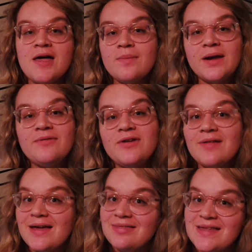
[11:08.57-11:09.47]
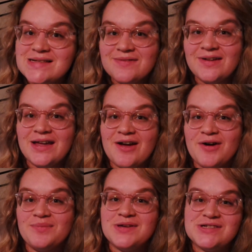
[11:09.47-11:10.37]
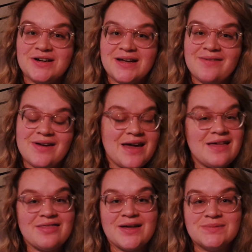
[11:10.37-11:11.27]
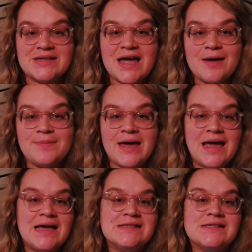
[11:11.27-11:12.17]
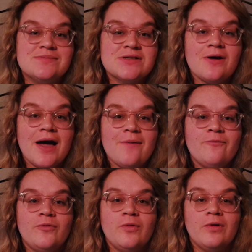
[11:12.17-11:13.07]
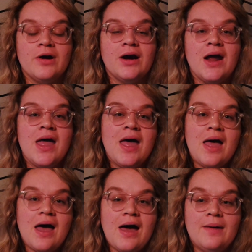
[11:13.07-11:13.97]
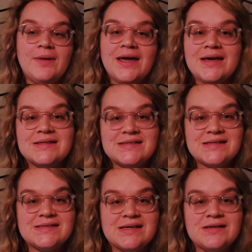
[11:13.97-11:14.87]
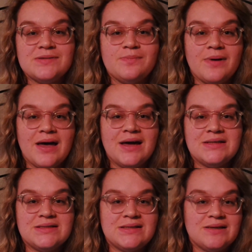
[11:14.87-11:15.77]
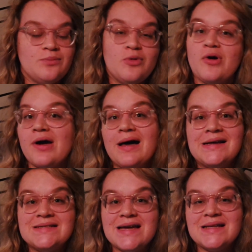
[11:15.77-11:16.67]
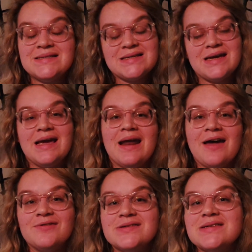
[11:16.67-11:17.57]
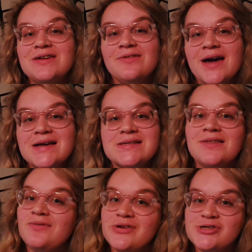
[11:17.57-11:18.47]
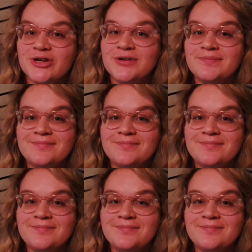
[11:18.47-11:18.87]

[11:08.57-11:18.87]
But if you like this video, be sure to give it a thumbs up and subscribe for inconsistent but more content, and I will see you guys in the future.